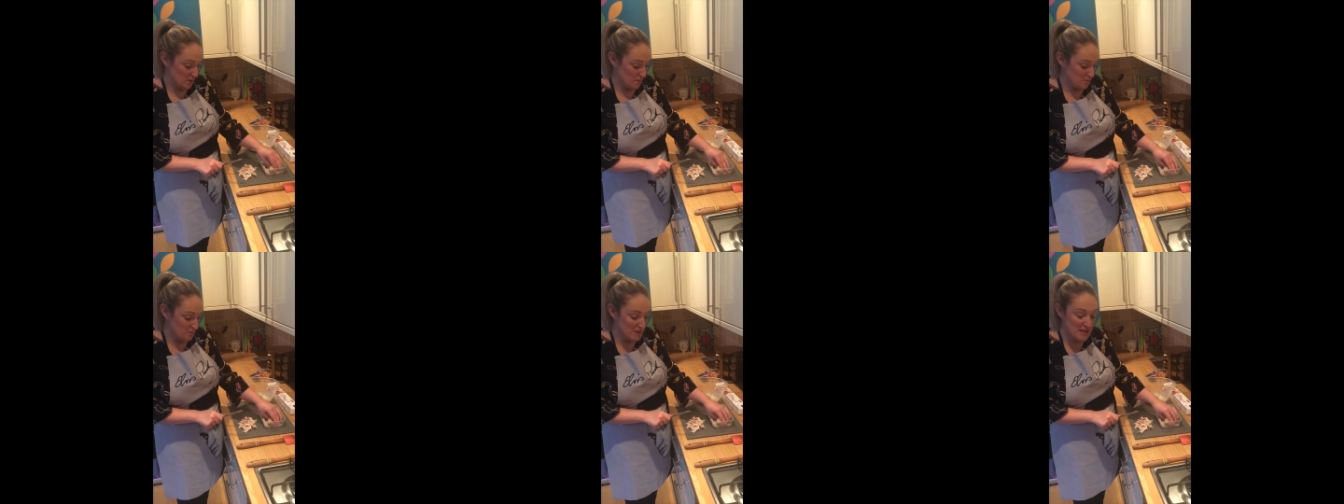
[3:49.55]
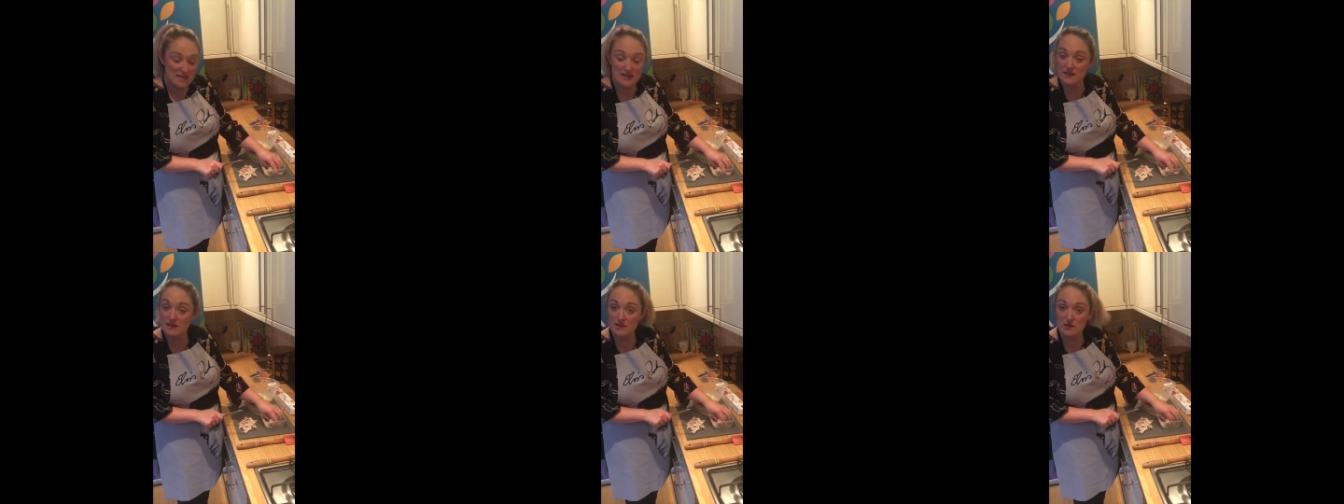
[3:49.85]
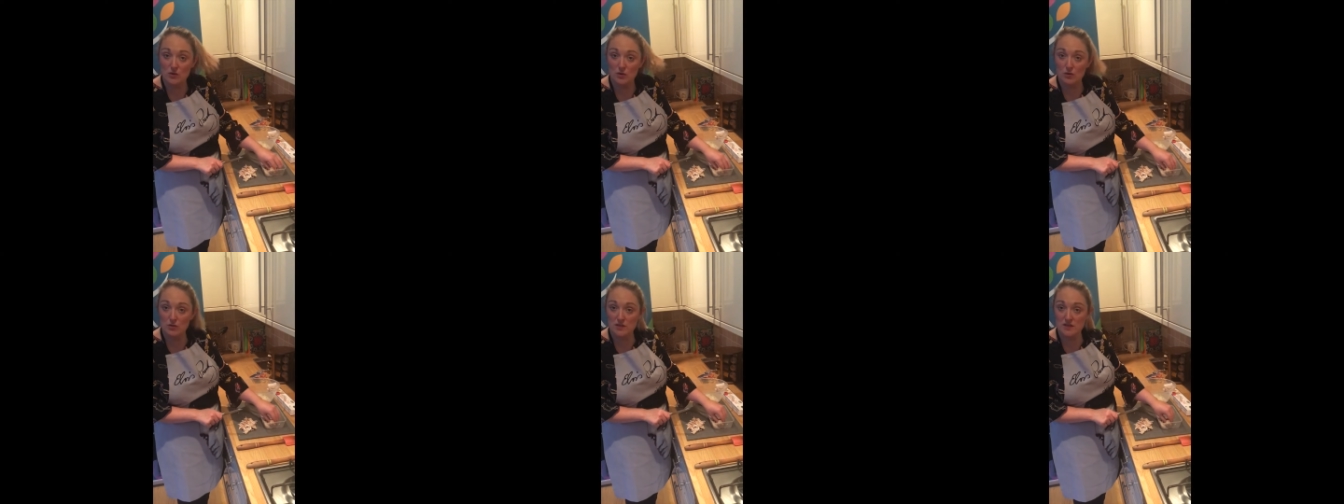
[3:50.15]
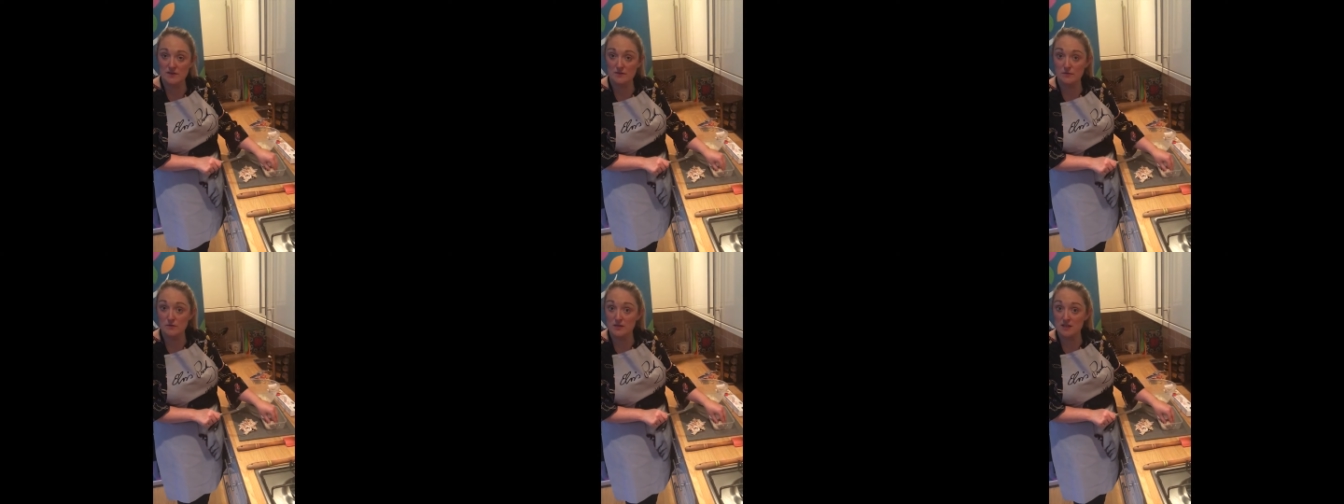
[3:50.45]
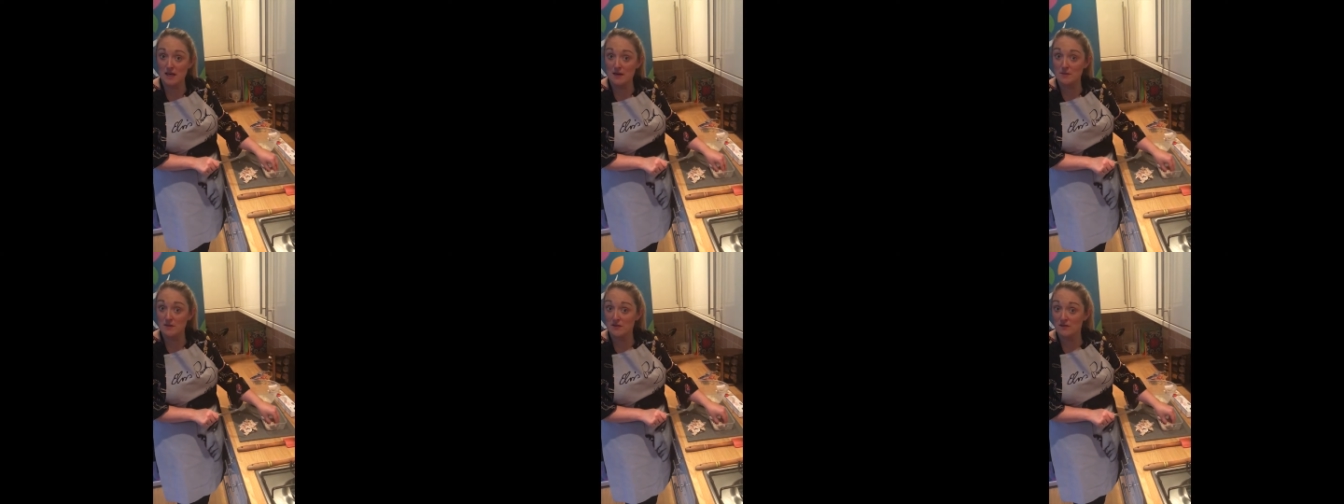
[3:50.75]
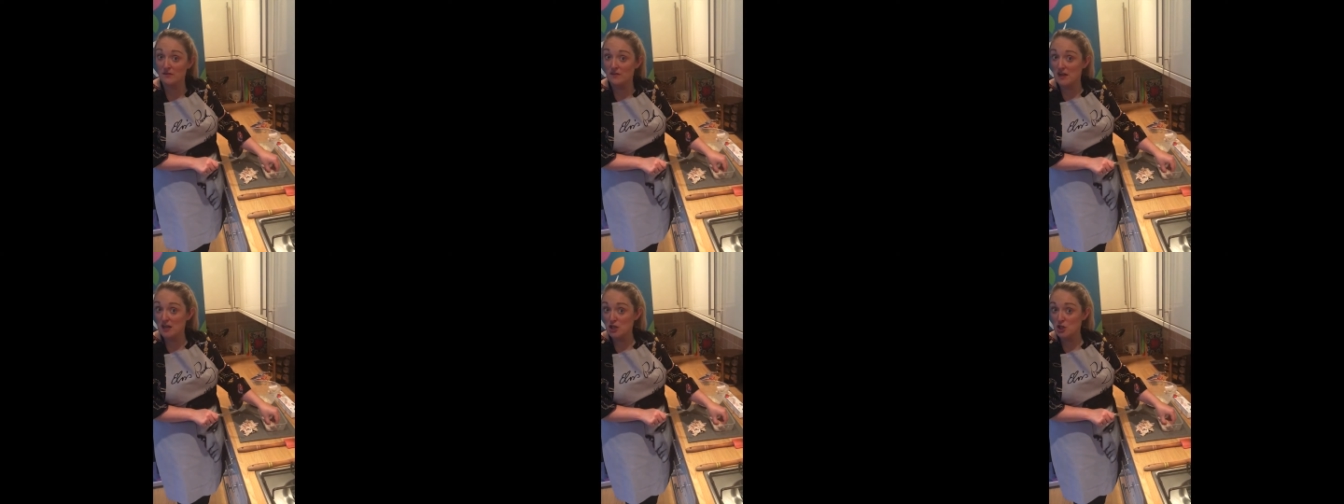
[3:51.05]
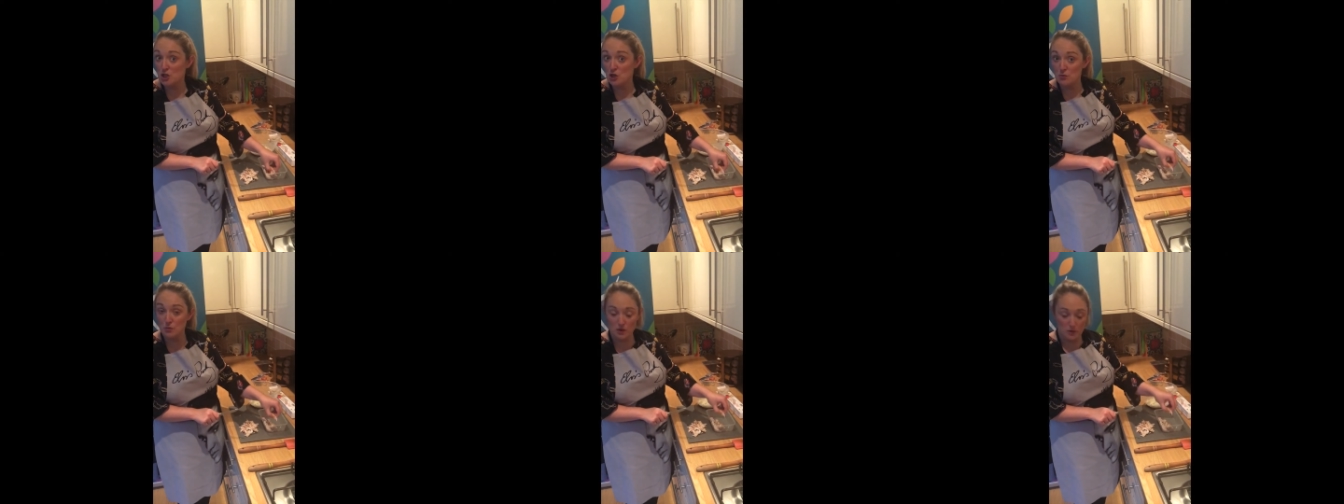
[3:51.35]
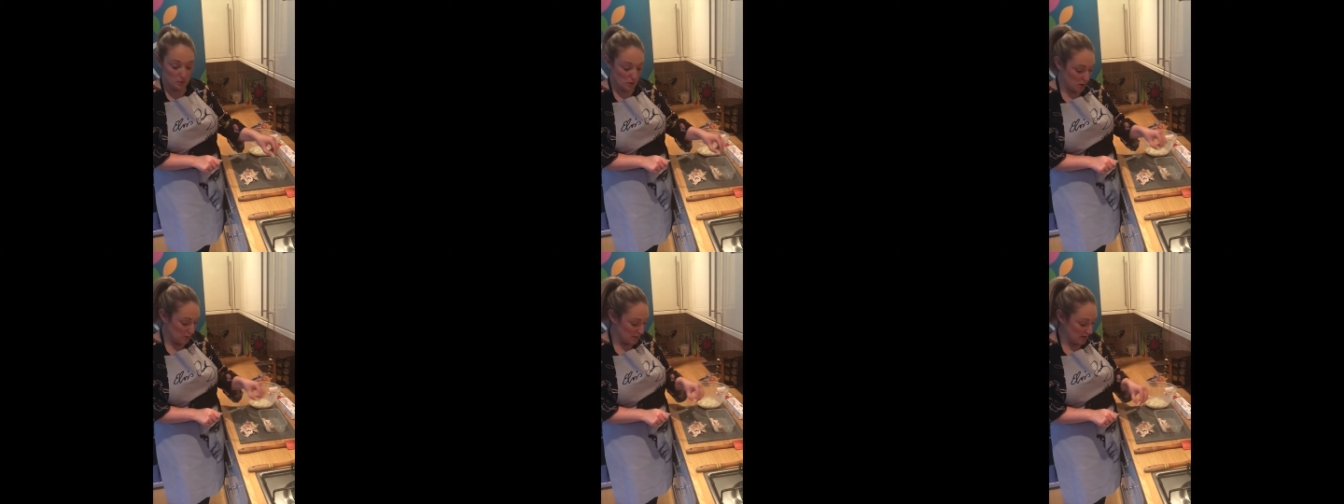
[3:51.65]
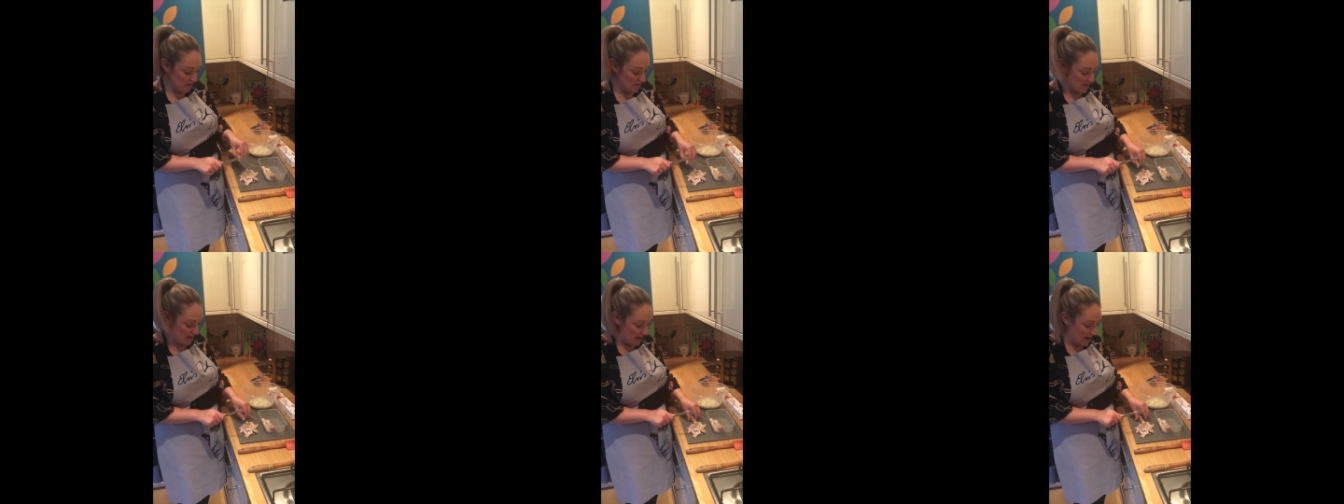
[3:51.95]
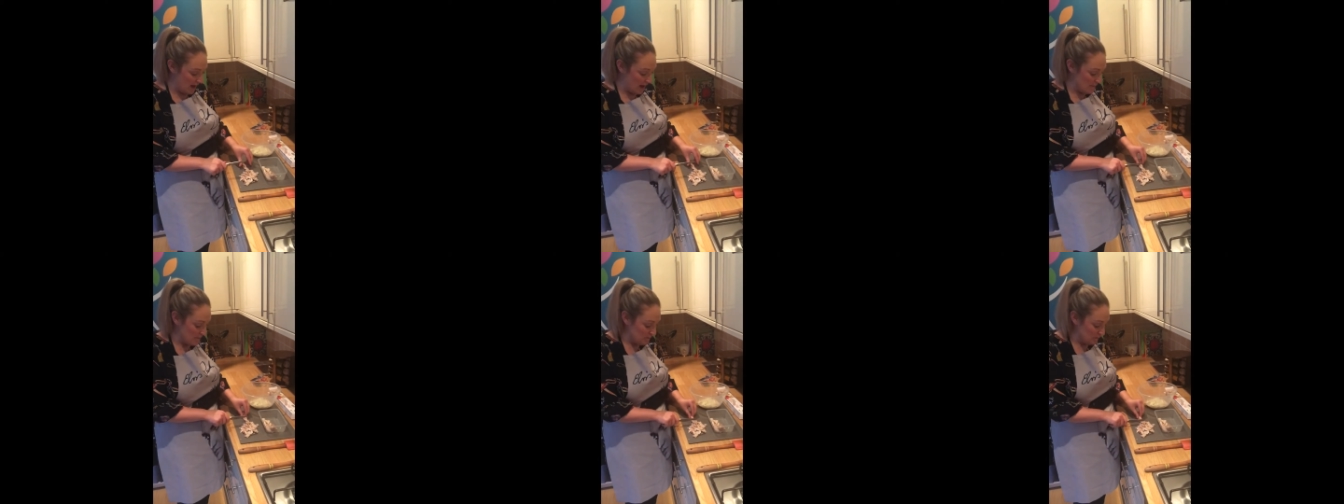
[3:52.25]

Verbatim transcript: meats or different types of fish you could pop in there.